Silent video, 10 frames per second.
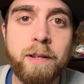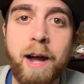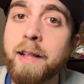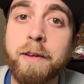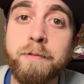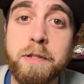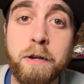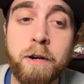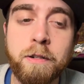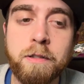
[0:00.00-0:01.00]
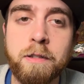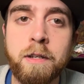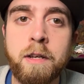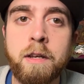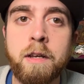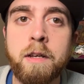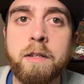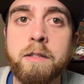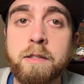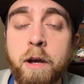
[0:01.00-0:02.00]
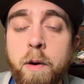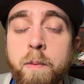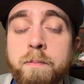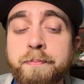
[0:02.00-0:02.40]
I love these cards. So